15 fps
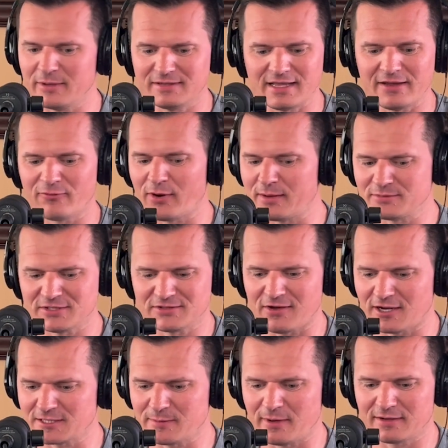Dave Ramsey
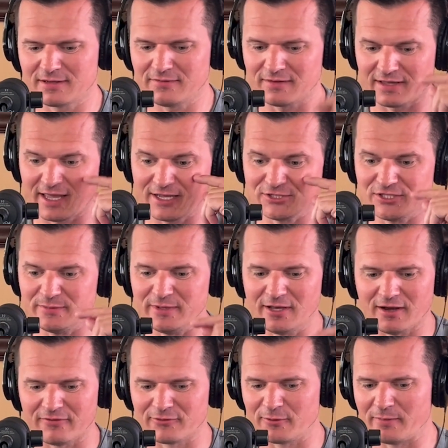talks about getting the KGB
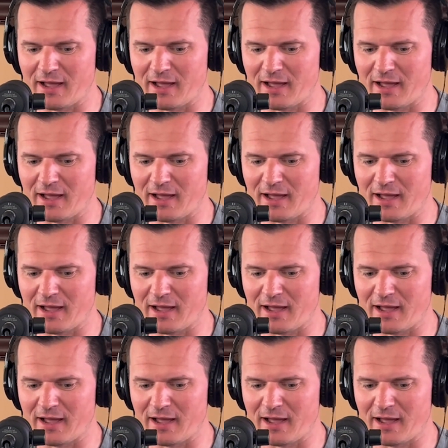off your